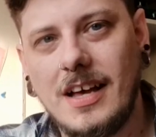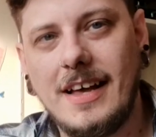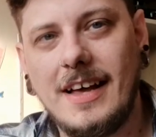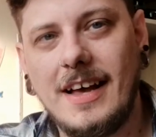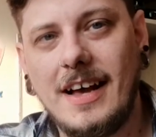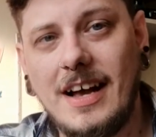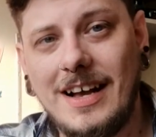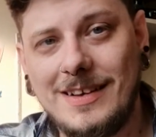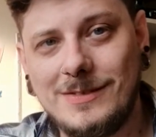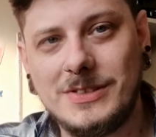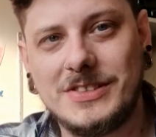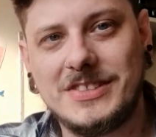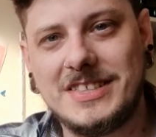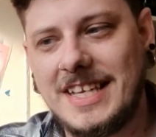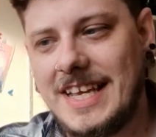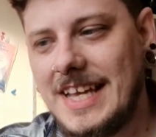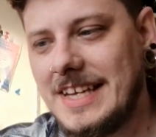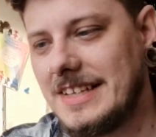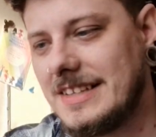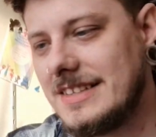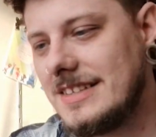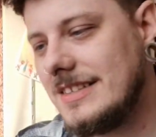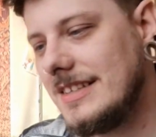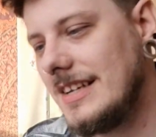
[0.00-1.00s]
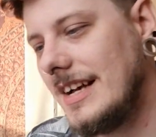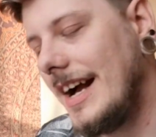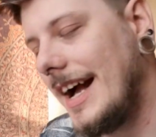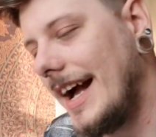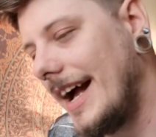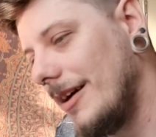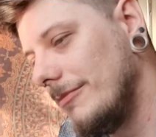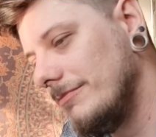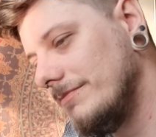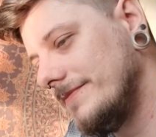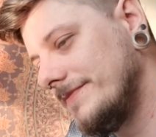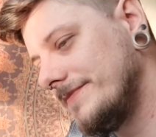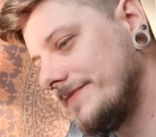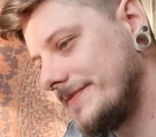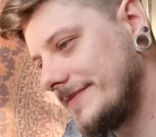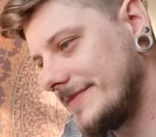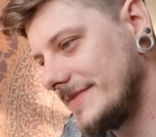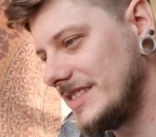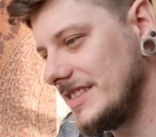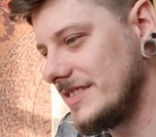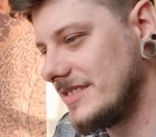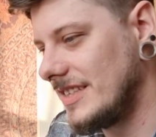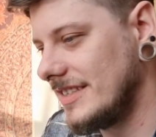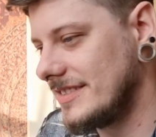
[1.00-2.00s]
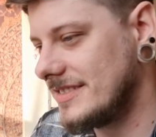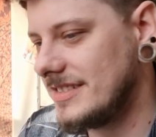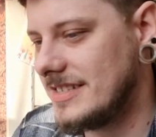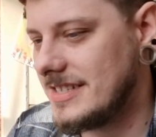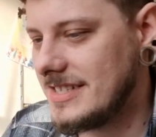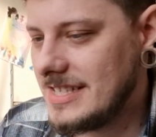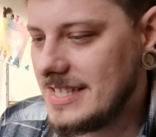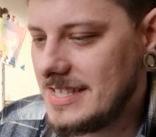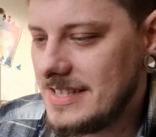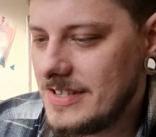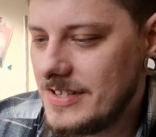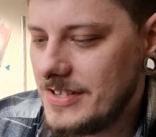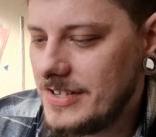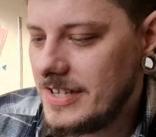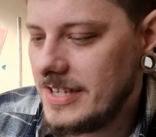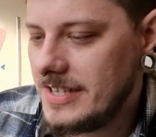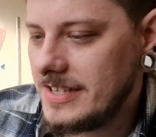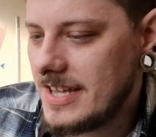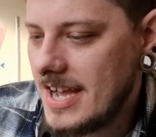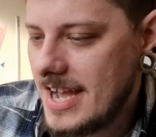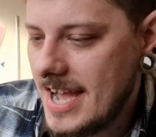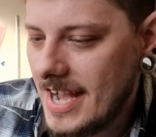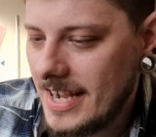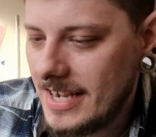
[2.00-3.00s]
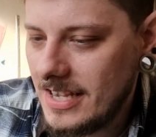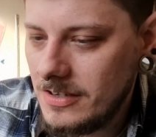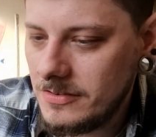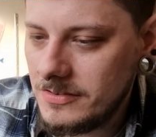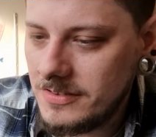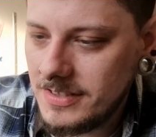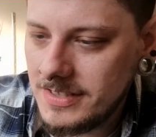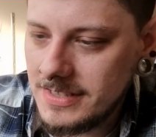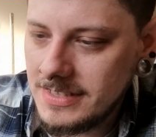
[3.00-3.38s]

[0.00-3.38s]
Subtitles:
I was skint. Discussing it in the hangout.